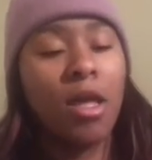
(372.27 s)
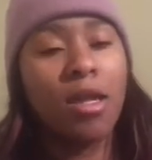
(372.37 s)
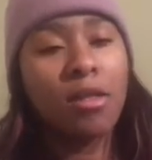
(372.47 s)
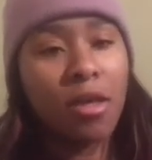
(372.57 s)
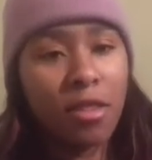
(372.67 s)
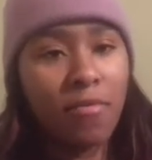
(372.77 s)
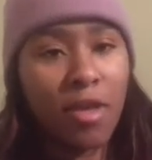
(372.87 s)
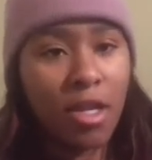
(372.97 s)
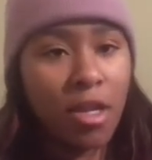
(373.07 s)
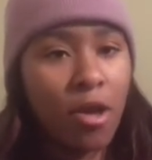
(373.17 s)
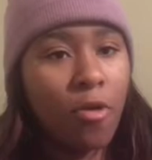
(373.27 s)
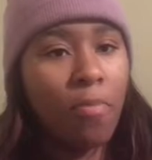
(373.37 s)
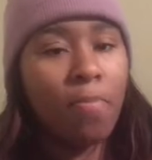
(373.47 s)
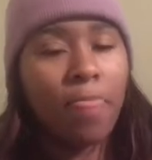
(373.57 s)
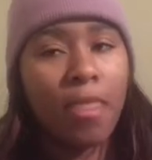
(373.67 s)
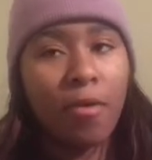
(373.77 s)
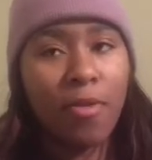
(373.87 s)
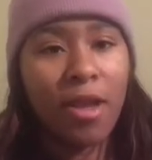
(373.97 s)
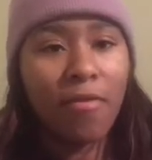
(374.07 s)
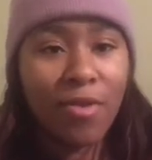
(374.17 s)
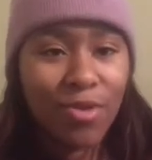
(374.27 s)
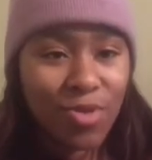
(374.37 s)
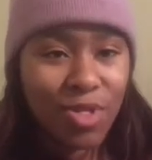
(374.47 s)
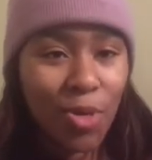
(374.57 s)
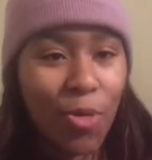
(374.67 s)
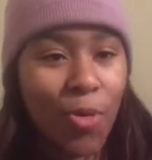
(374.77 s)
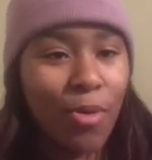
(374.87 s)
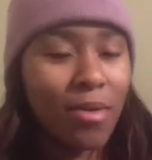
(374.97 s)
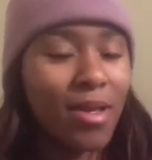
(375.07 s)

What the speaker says: in another video or whatever. So